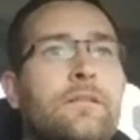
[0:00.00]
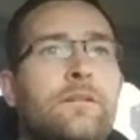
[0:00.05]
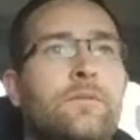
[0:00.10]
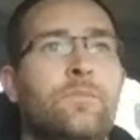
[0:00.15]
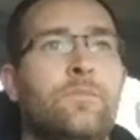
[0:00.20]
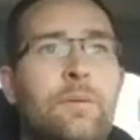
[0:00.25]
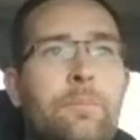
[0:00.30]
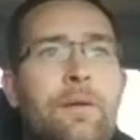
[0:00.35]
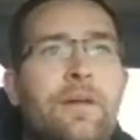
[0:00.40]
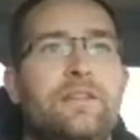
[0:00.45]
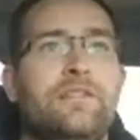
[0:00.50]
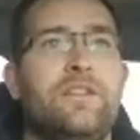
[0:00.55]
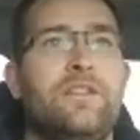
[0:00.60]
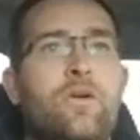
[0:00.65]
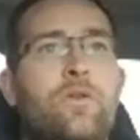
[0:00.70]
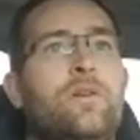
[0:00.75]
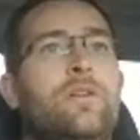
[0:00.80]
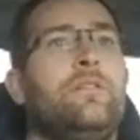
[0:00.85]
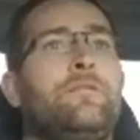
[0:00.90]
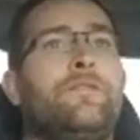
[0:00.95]
We've been
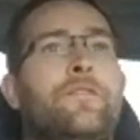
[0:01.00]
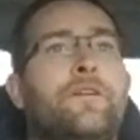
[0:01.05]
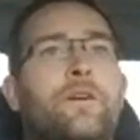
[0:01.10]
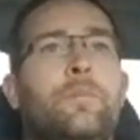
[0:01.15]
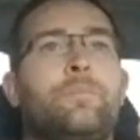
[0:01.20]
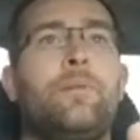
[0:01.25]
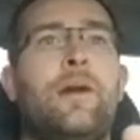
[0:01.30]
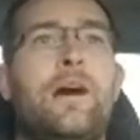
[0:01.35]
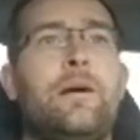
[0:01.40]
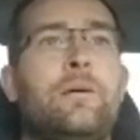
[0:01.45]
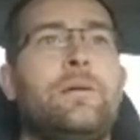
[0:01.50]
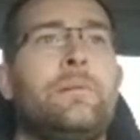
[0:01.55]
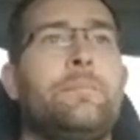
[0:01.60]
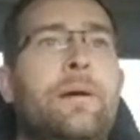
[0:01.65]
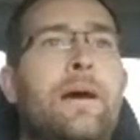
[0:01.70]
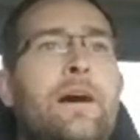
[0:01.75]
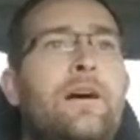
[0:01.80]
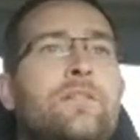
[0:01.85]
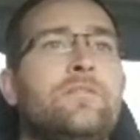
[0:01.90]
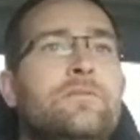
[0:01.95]
loaded for probably
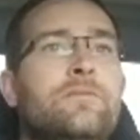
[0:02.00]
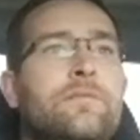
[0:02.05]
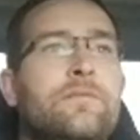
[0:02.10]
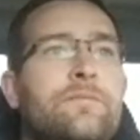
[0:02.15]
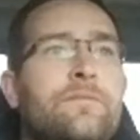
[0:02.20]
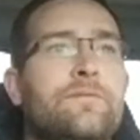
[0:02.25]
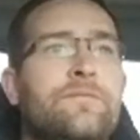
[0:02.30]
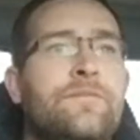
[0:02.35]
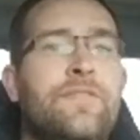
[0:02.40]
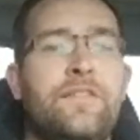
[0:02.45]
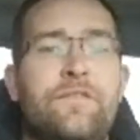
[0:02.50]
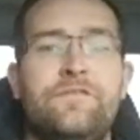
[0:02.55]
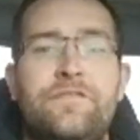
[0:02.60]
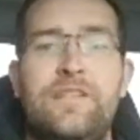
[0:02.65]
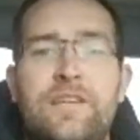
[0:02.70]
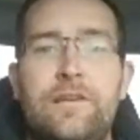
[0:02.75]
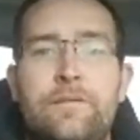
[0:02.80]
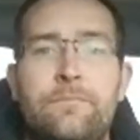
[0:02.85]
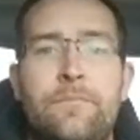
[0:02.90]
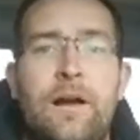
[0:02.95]
about
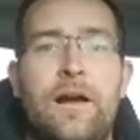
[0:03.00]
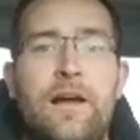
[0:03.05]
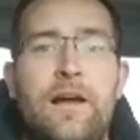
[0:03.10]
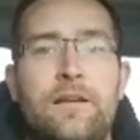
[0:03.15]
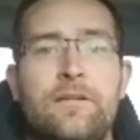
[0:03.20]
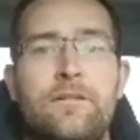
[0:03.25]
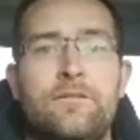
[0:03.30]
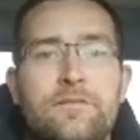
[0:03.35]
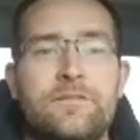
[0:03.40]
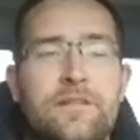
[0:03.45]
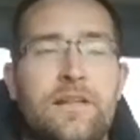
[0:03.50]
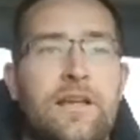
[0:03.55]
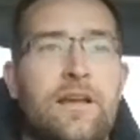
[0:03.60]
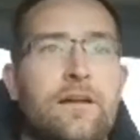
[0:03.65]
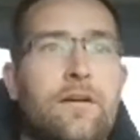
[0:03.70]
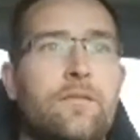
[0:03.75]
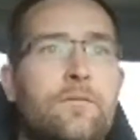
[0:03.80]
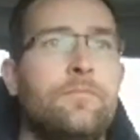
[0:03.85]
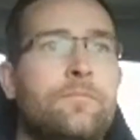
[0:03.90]
15 miles now.